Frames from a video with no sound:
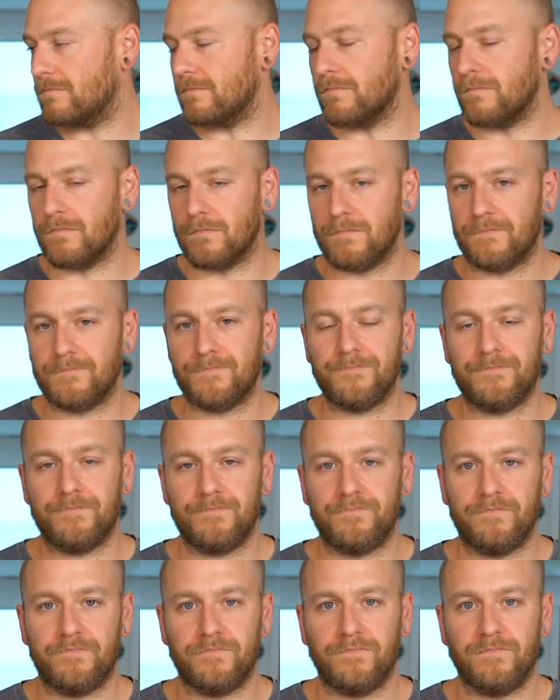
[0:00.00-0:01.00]

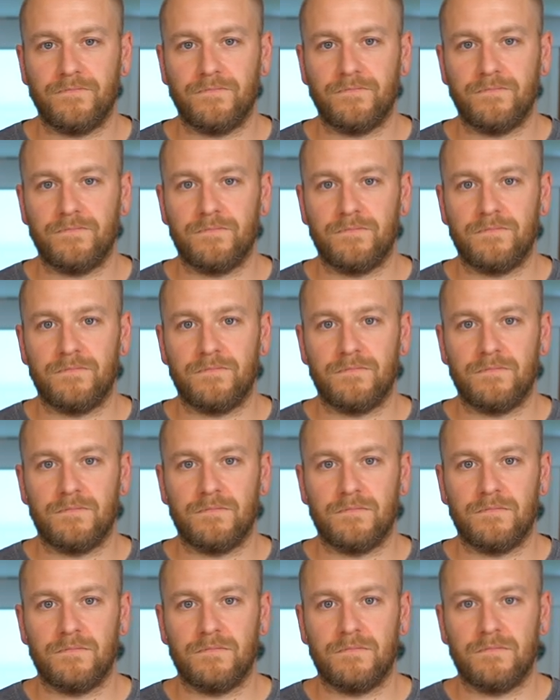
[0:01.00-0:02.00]

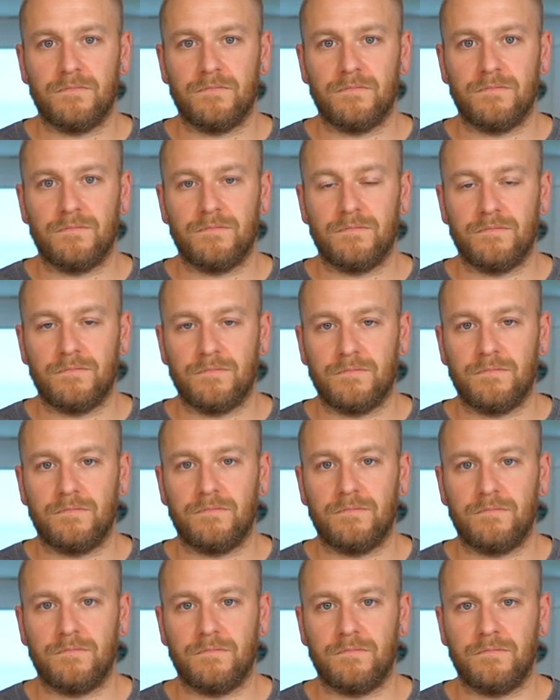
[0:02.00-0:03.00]

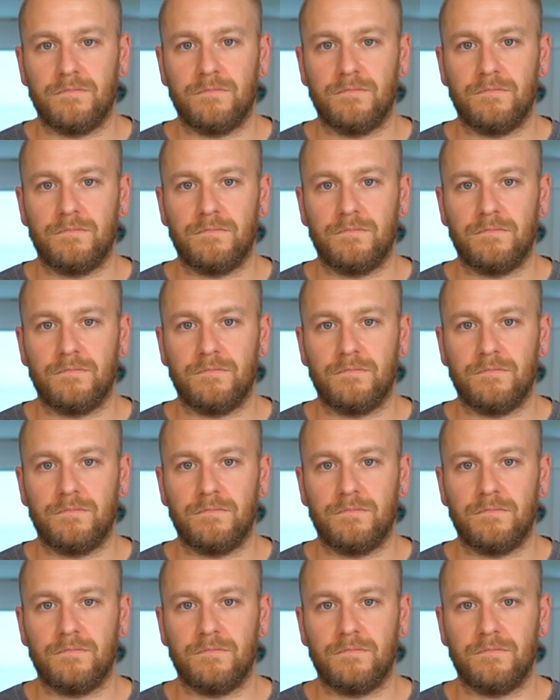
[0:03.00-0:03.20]
[no speech]